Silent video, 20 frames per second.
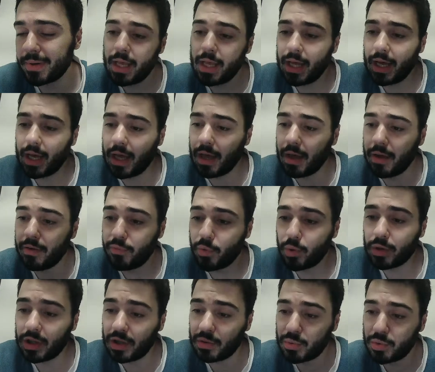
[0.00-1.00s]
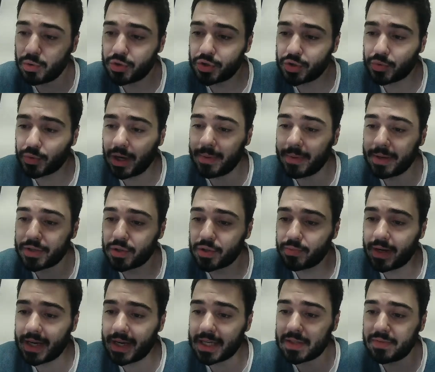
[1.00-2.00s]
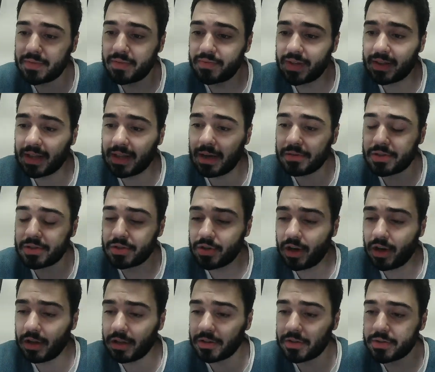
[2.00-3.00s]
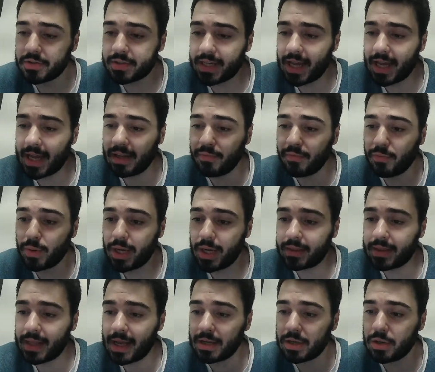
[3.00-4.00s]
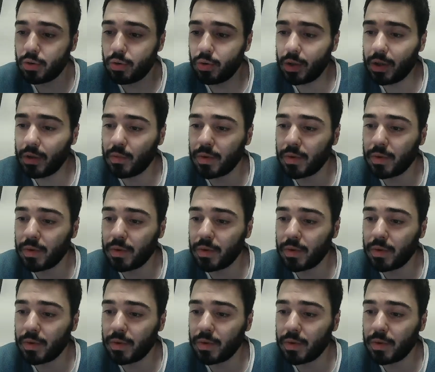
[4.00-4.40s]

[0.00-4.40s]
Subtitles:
For LaRouche, we're aiming to raise $15,000, and if we hit that goal,